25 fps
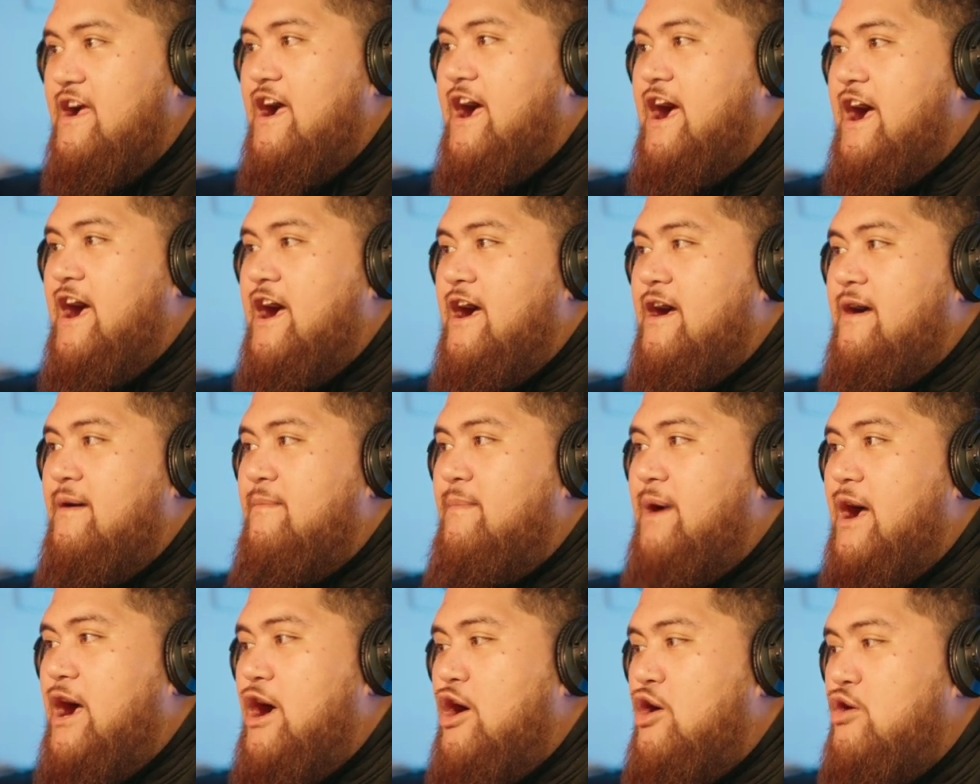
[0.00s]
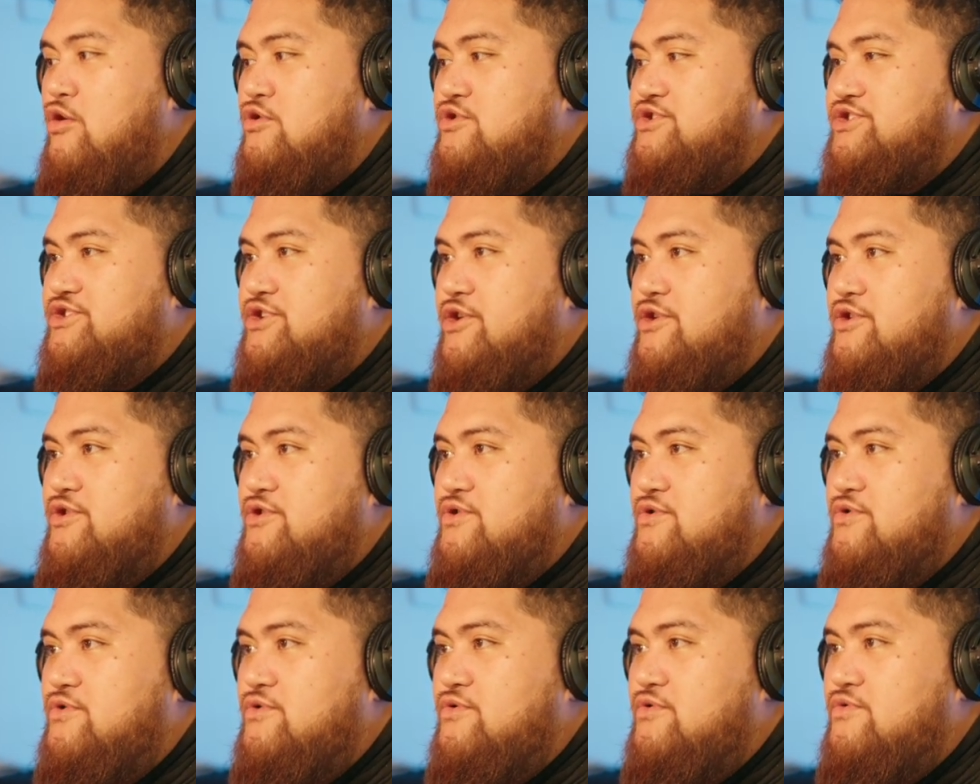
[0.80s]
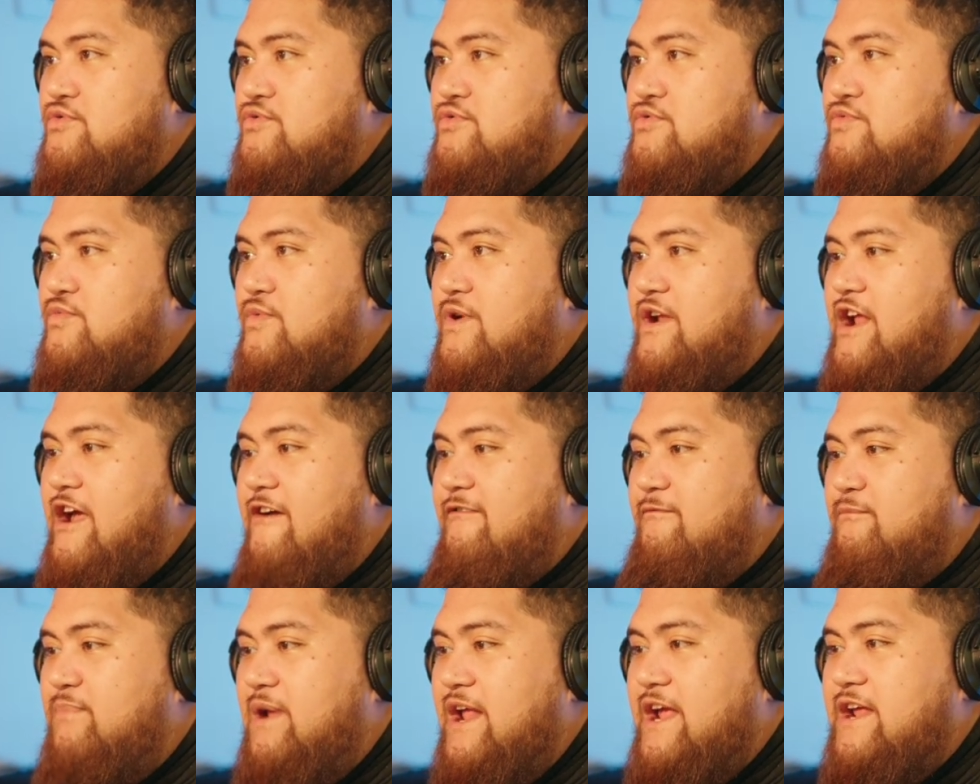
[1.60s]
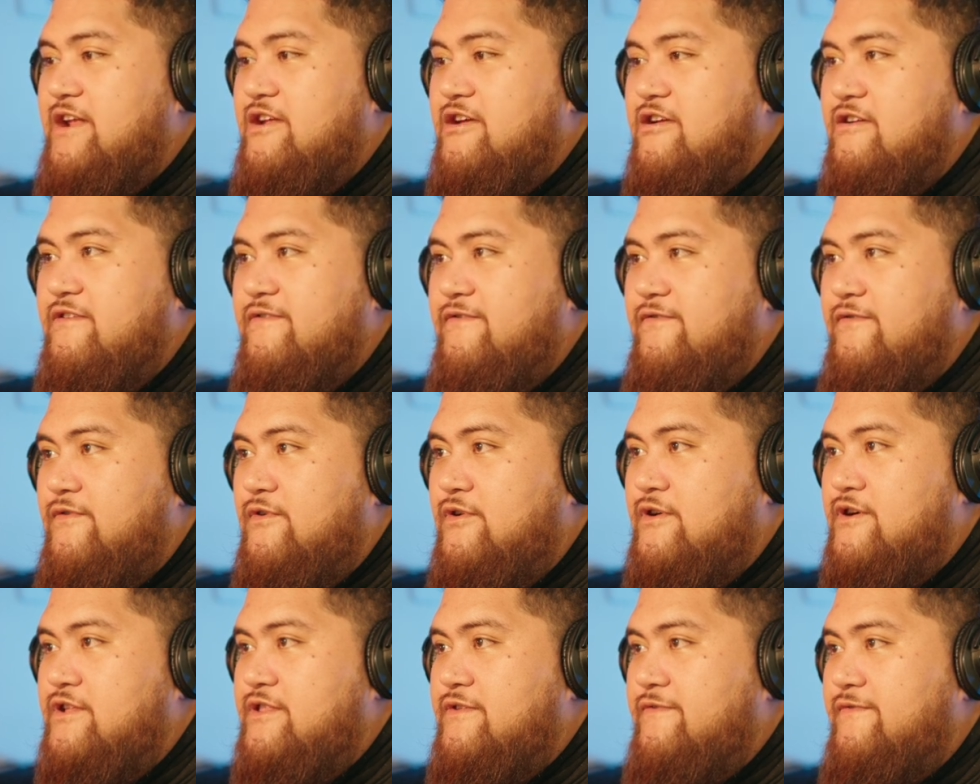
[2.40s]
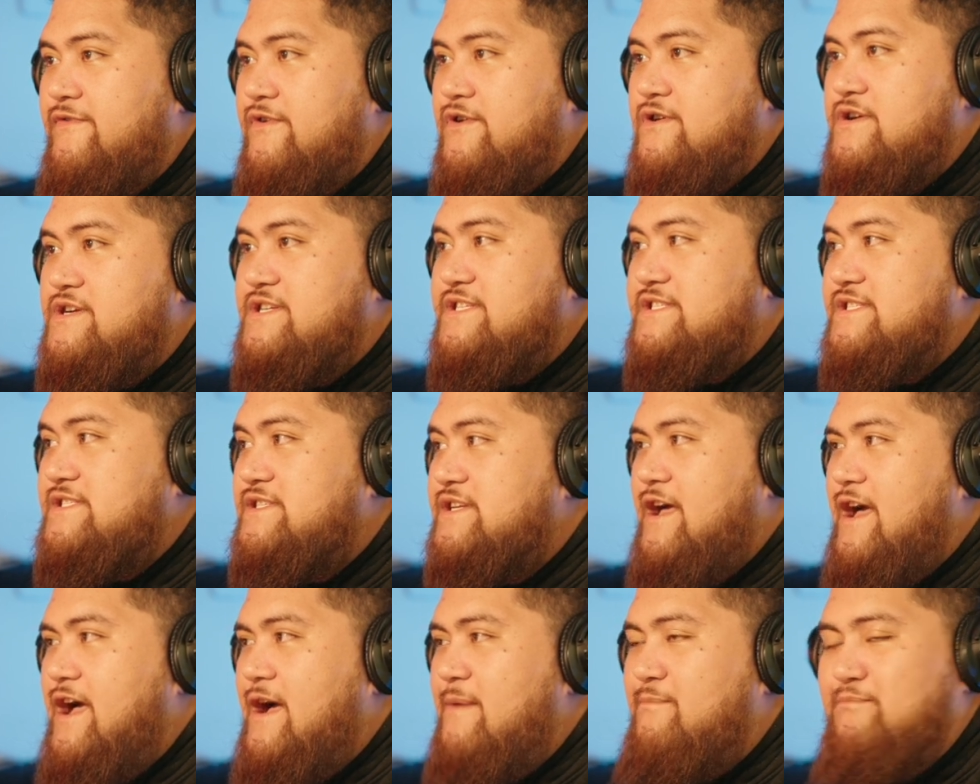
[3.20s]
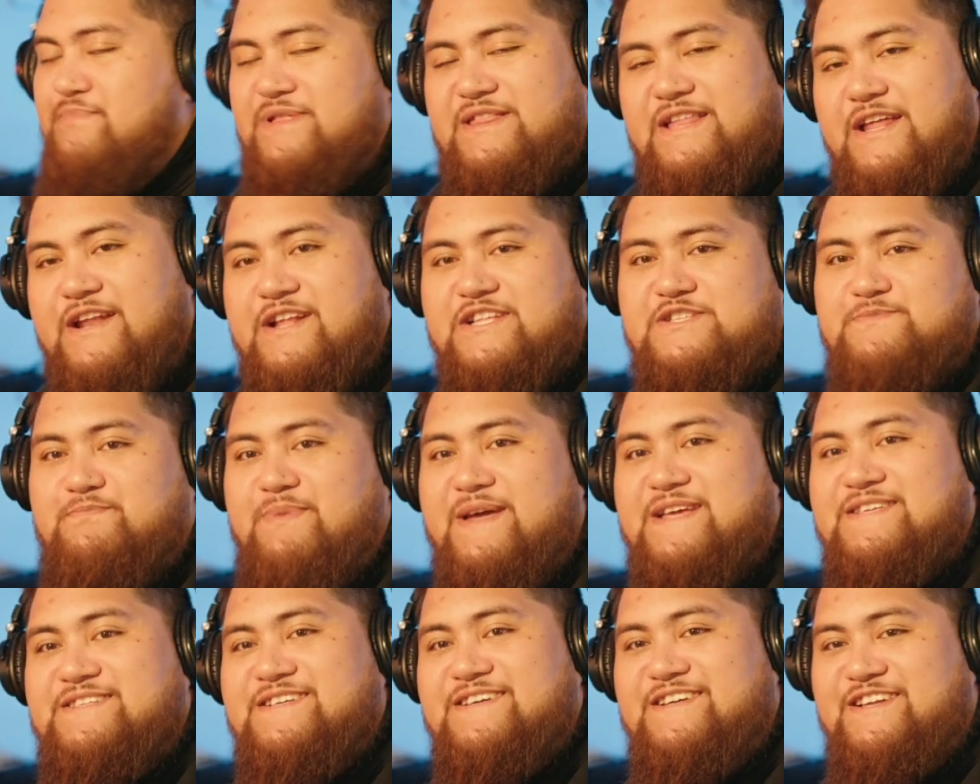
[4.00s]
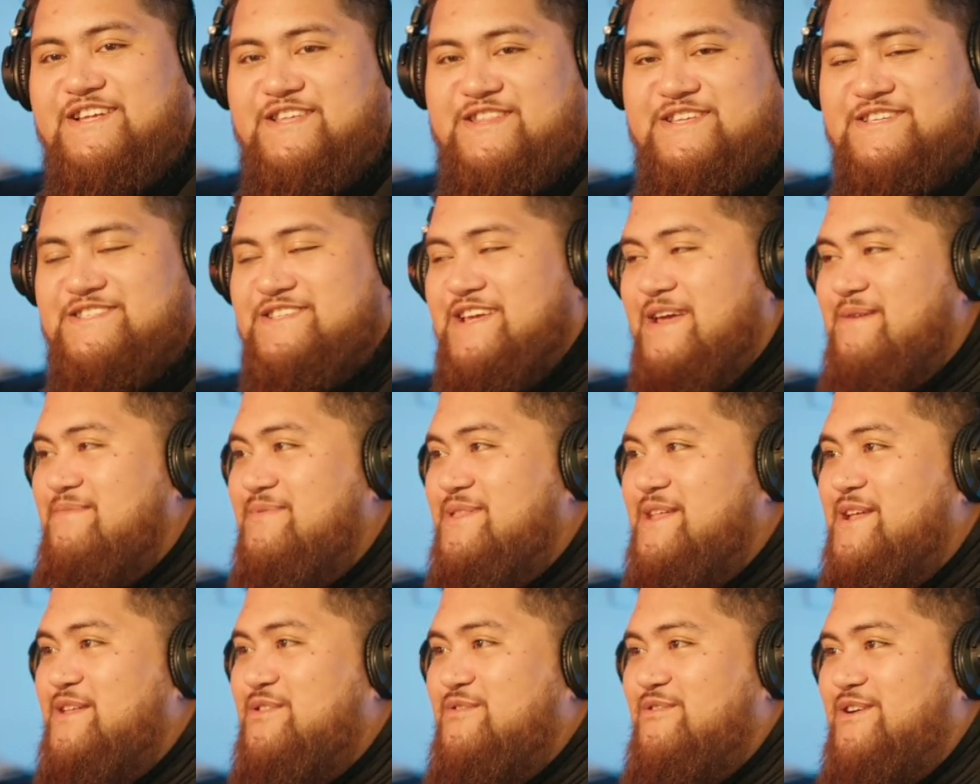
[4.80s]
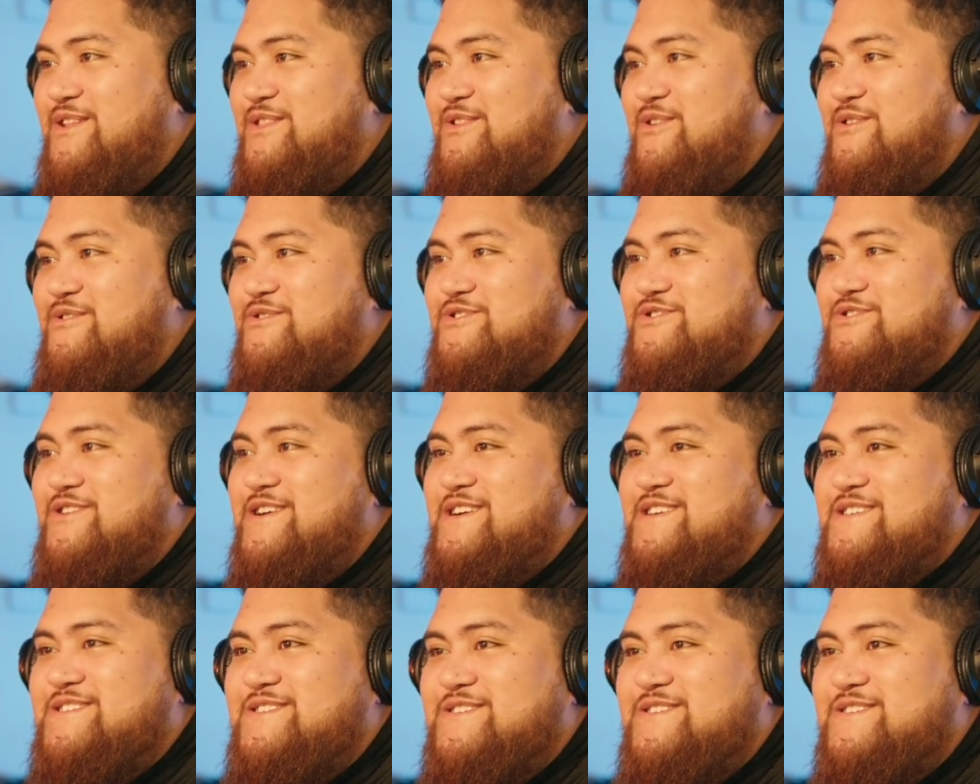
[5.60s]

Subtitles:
I'll show you what I've played in for the verse, but then it's basically the same thing throughout the whole track.